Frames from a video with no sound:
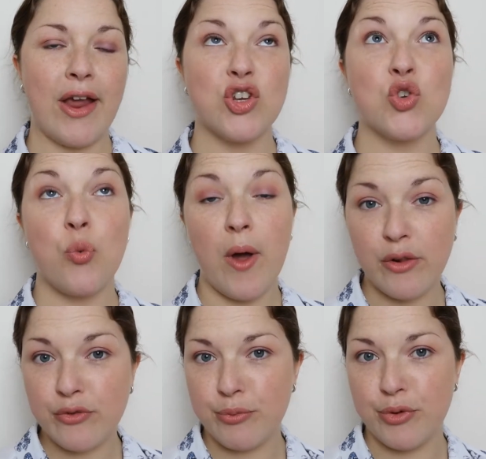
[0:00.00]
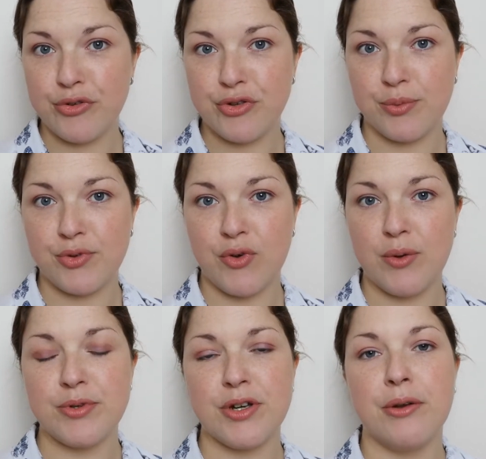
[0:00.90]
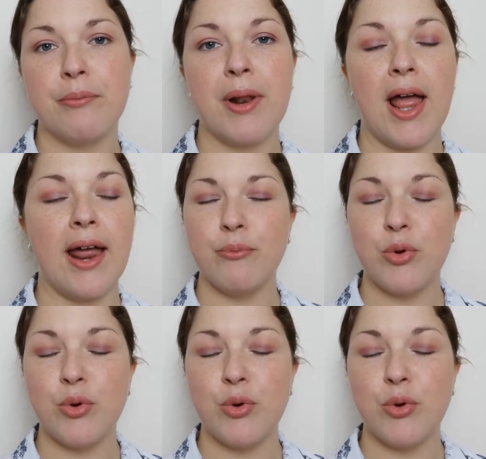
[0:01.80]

a 12 month subscription plan,